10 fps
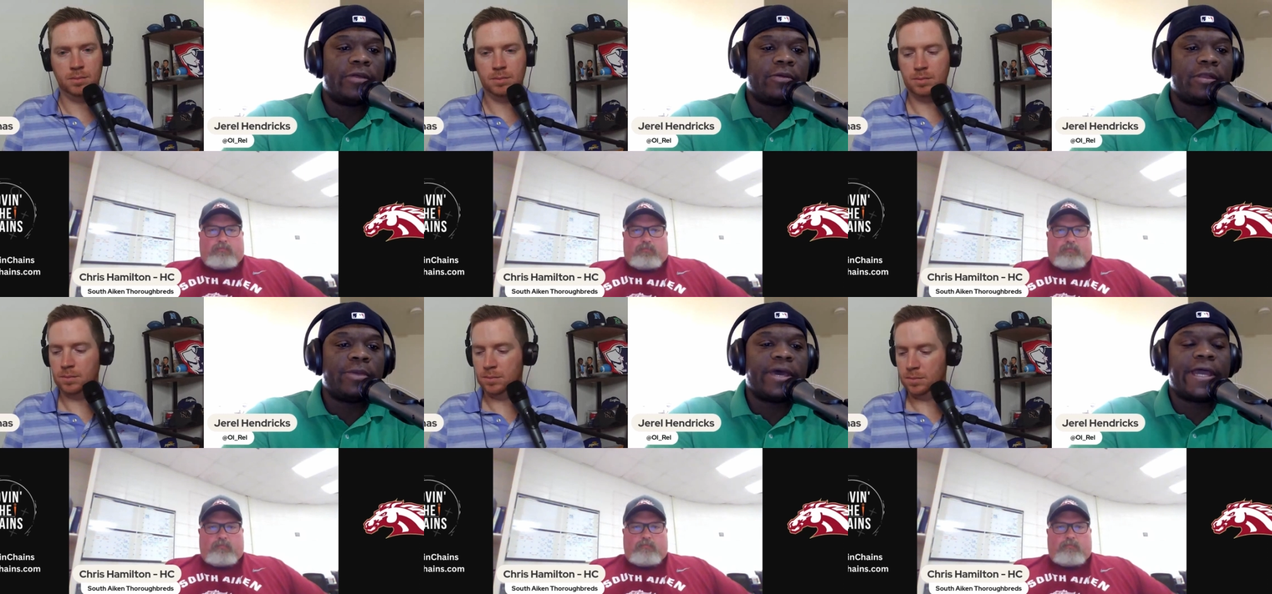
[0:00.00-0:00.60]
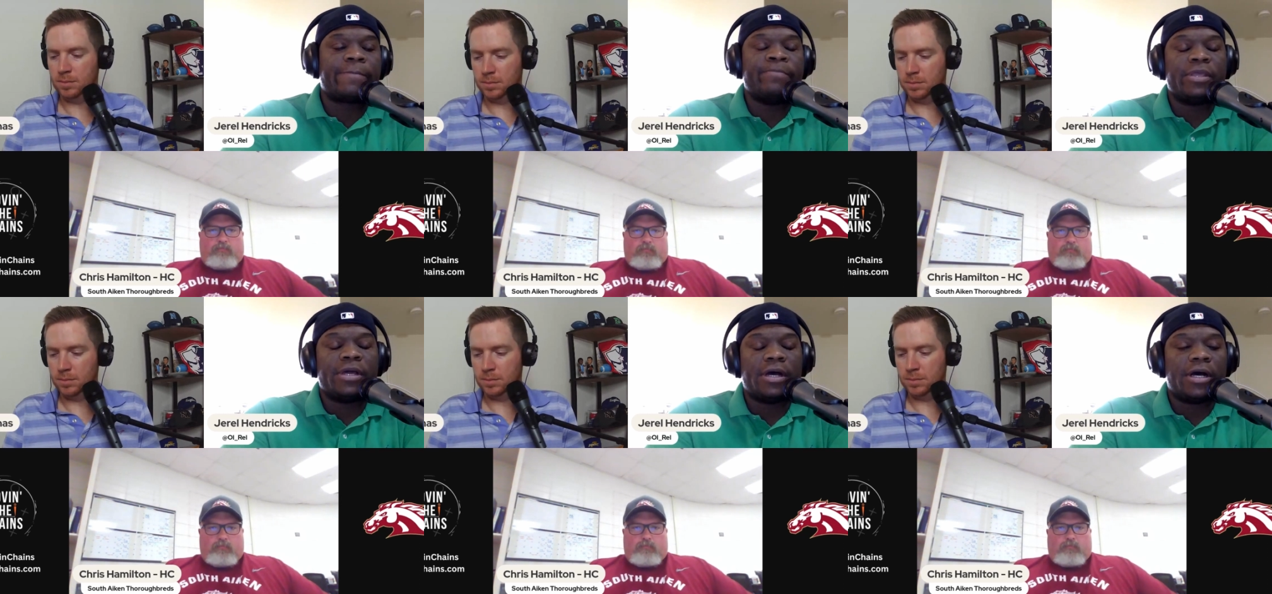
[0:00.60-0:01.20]
Speaker 1: running back,
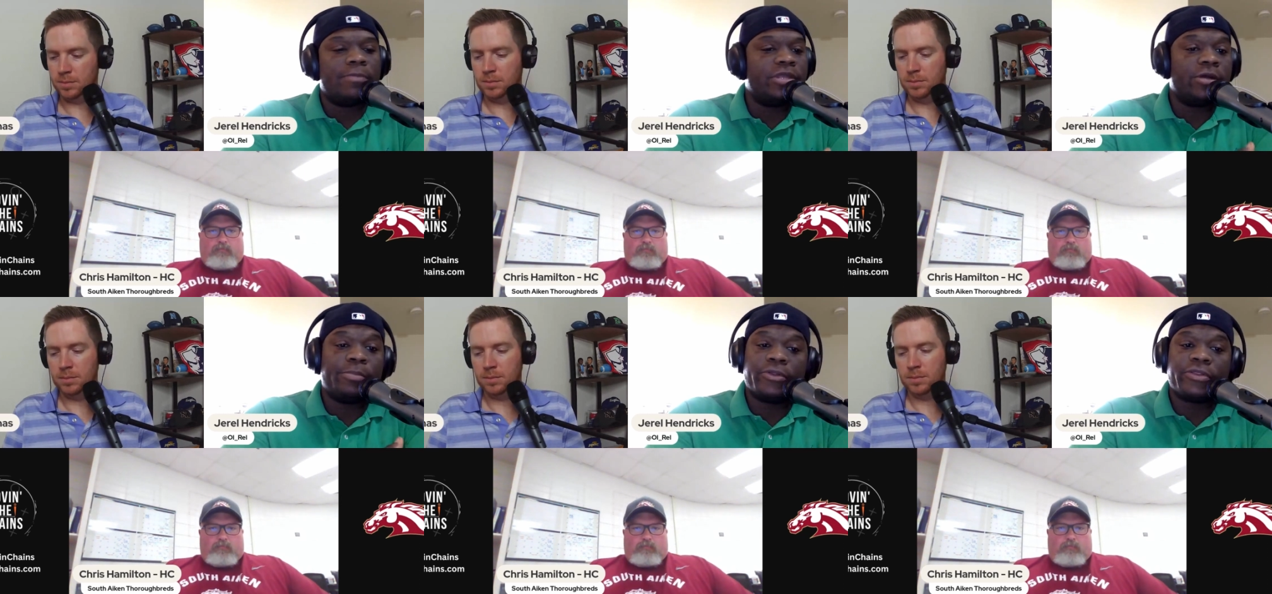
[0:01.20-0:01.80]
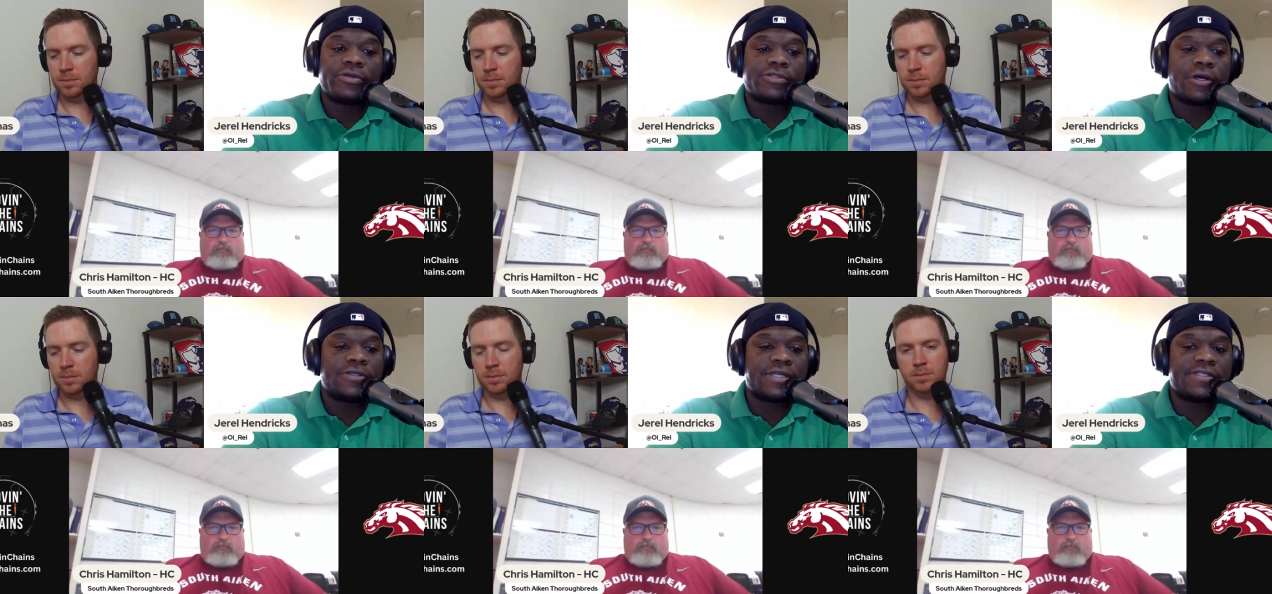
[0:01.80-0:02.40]
um, you know, both of those
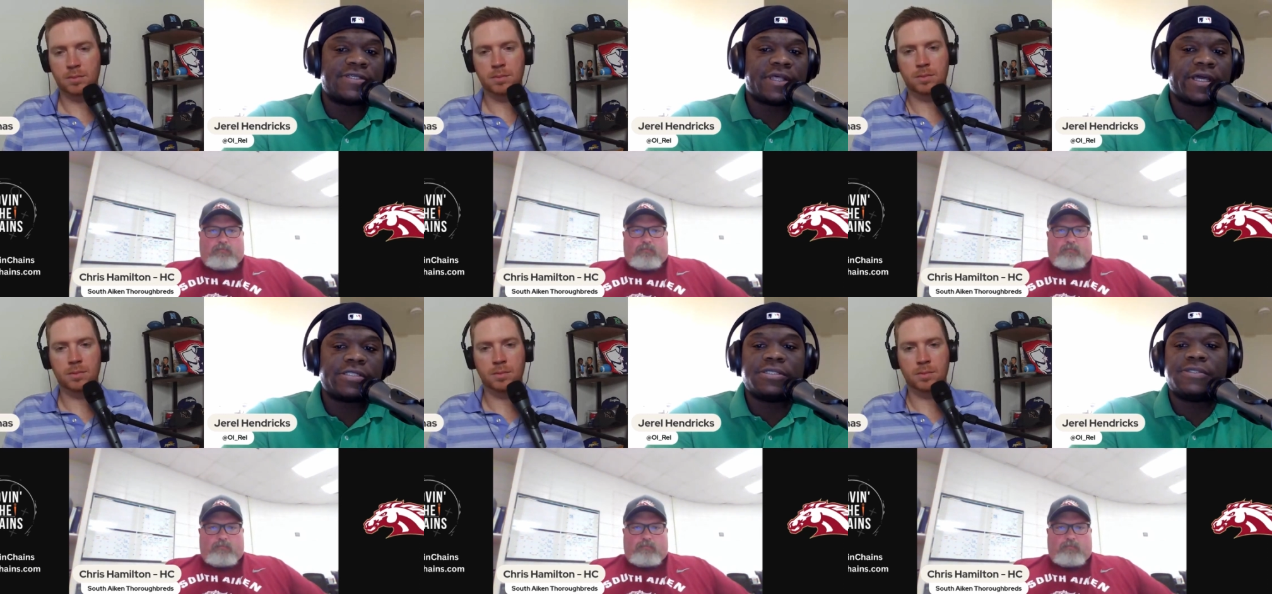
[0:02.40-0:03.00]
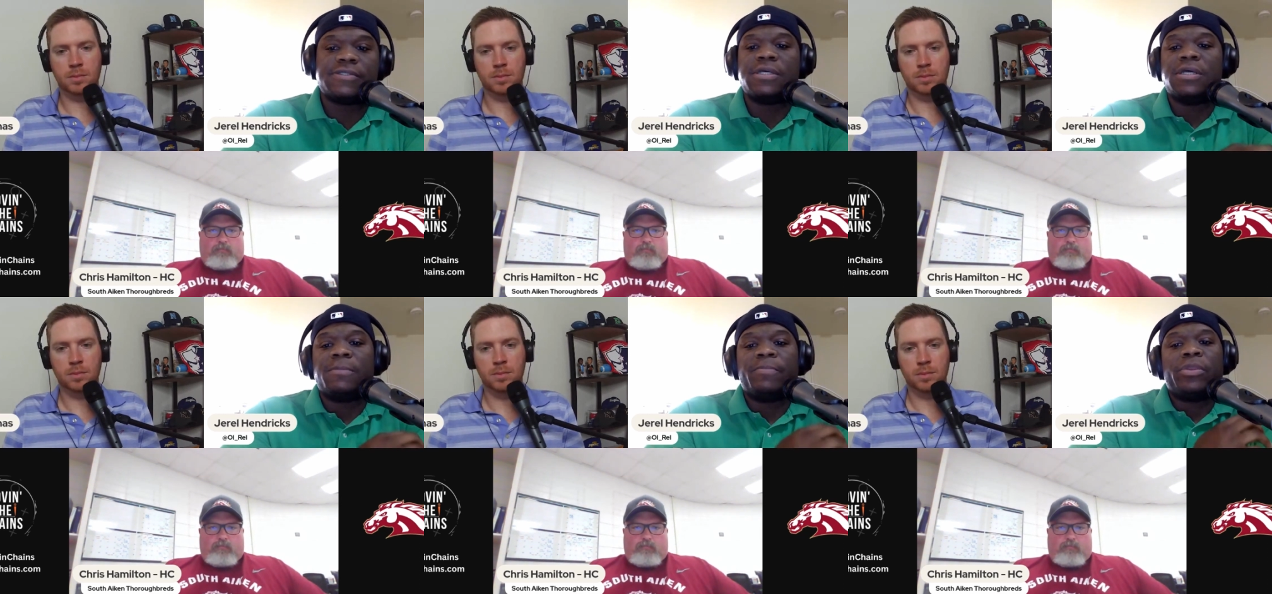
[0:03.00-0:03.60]
all-state selections.
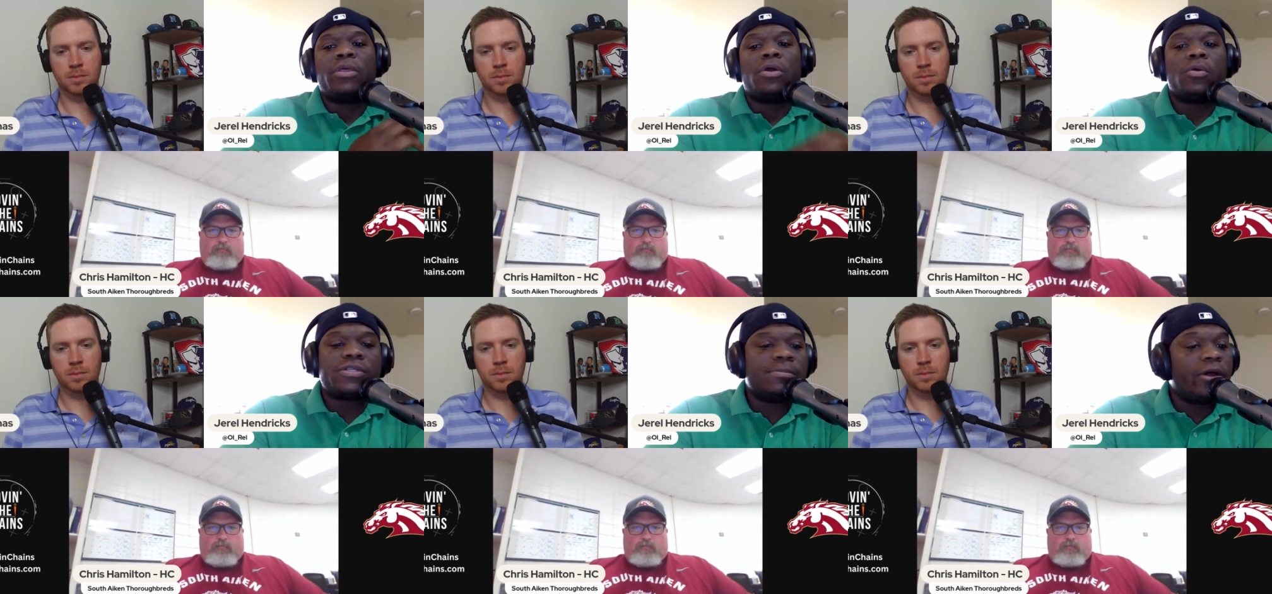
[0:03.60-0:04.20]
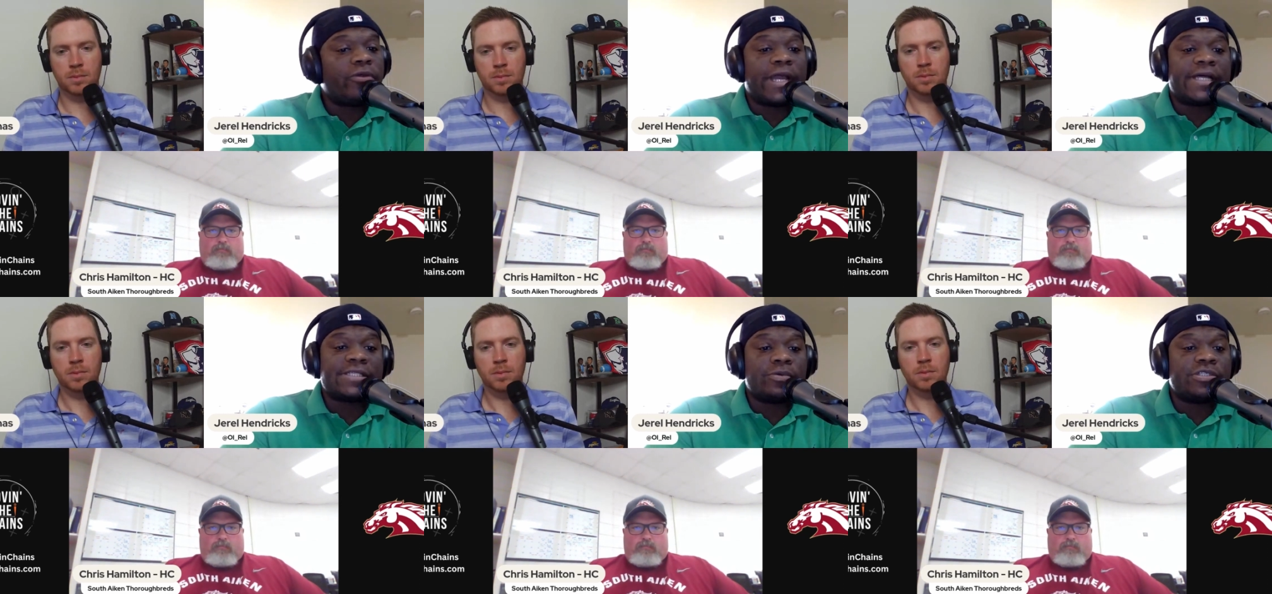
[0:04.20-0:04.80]
Who are some other
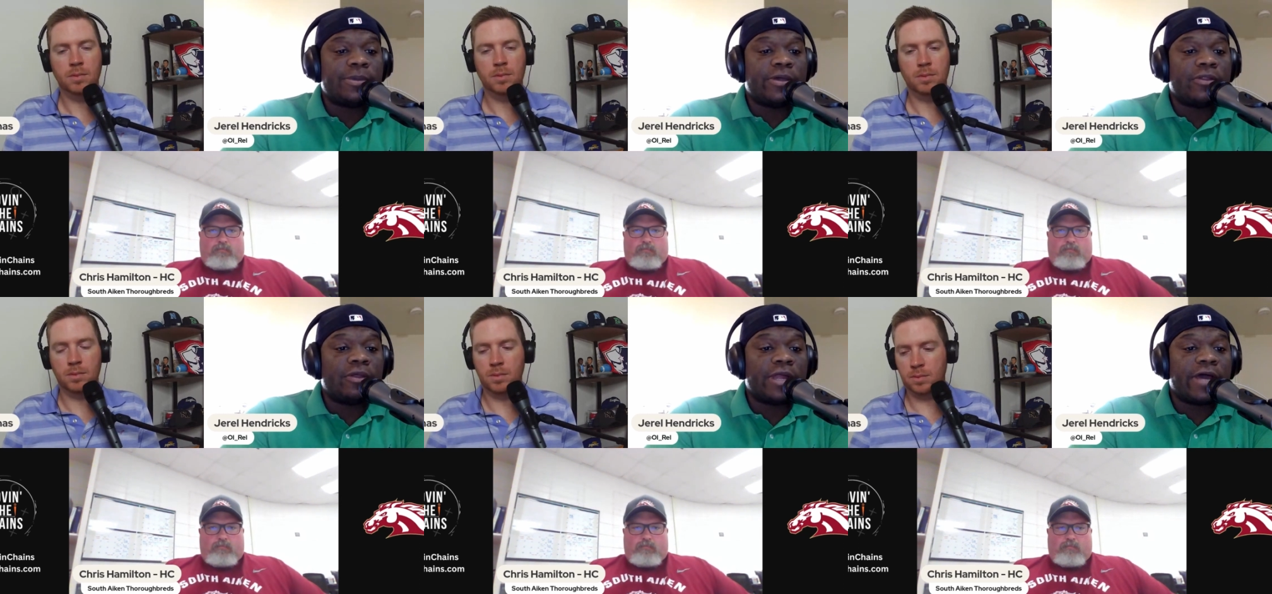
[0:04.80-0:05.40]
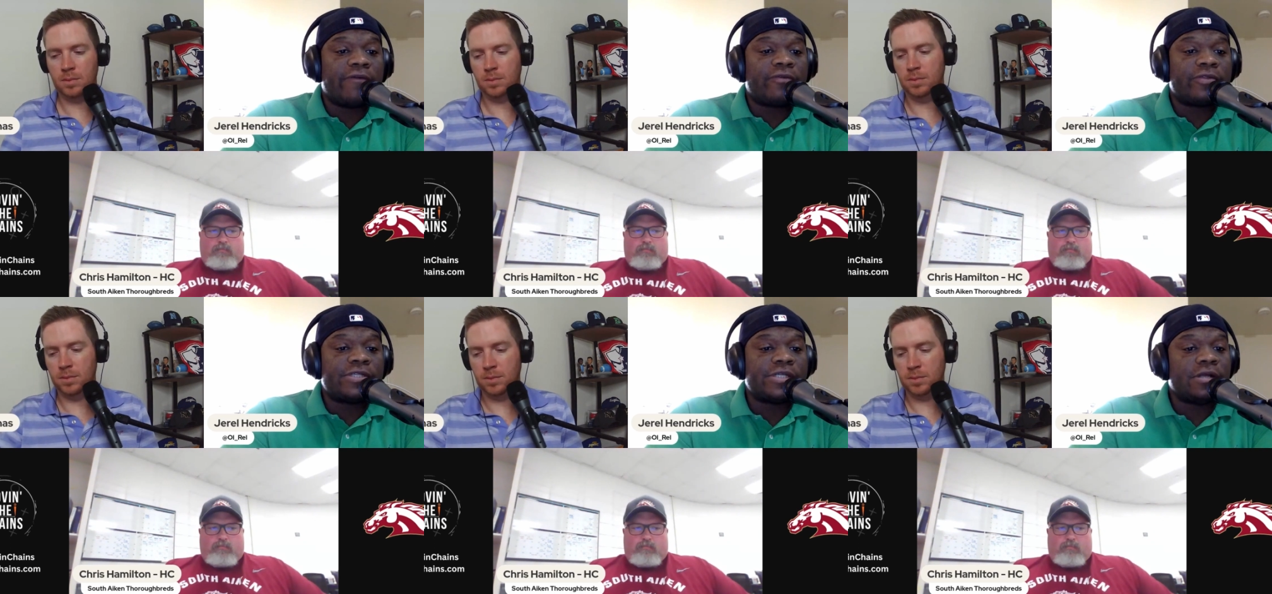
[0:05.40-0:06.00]
guys that we should be on the lookout for
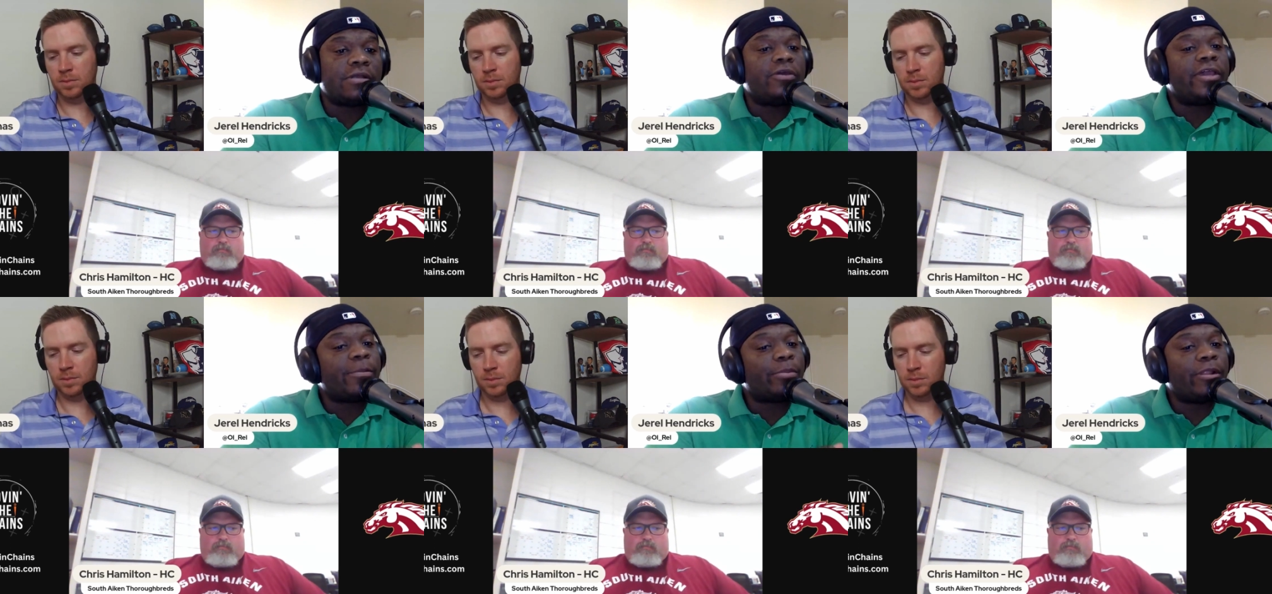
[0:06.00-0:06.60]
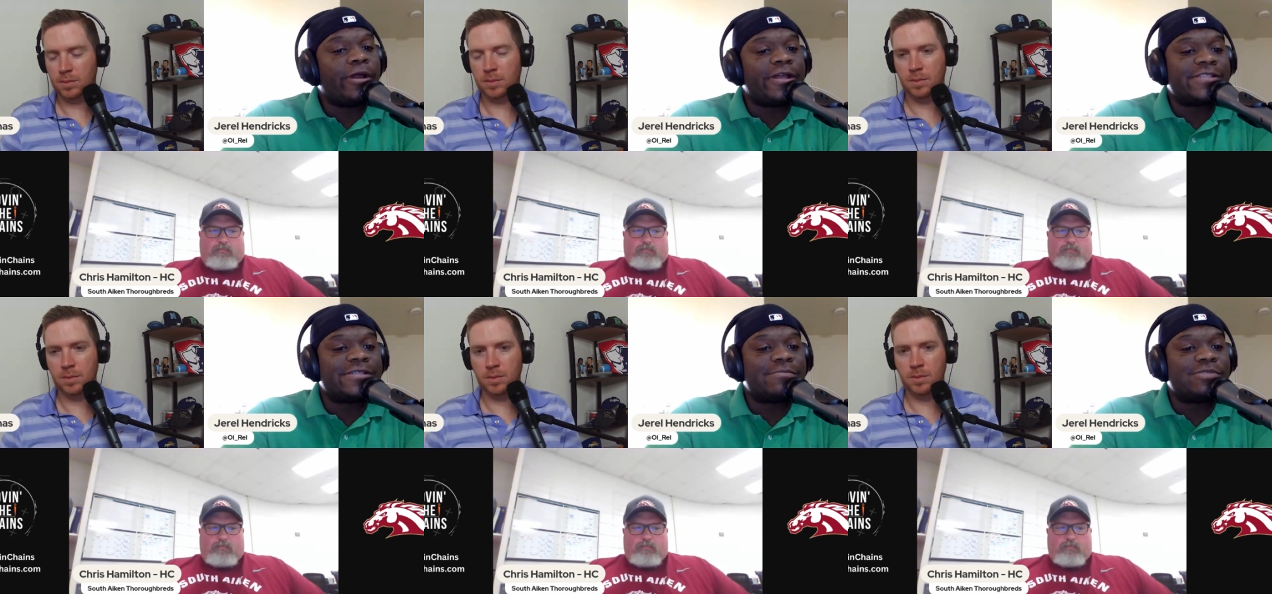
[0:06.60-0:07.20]
this year? No, you got to plug in
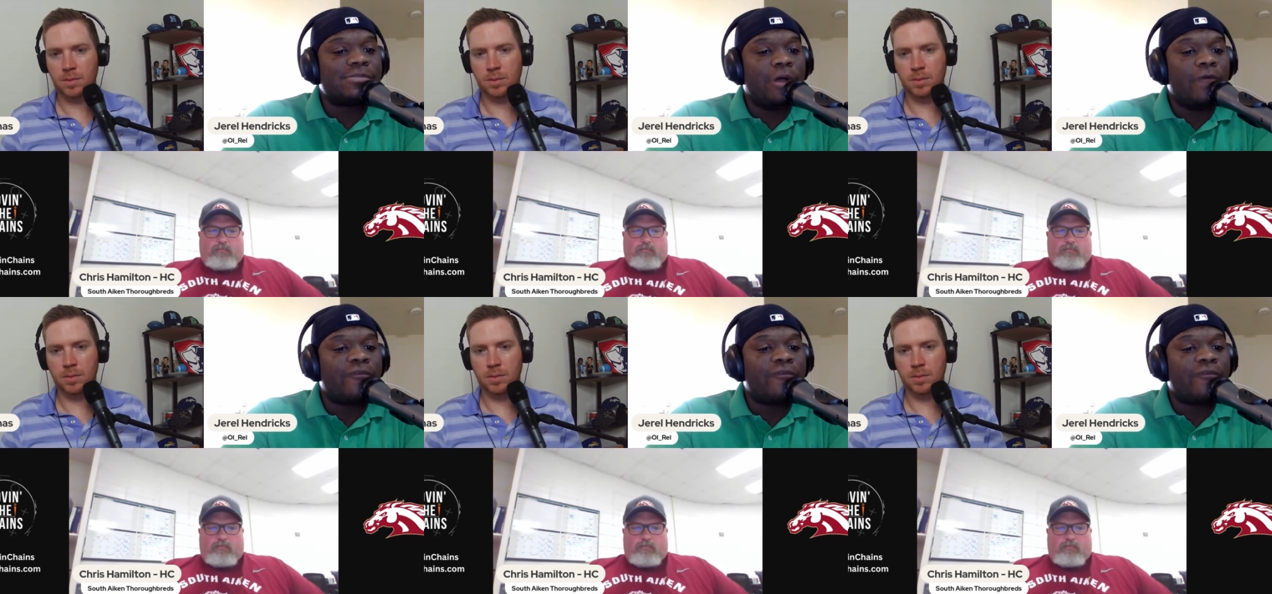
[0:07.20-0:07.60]
some some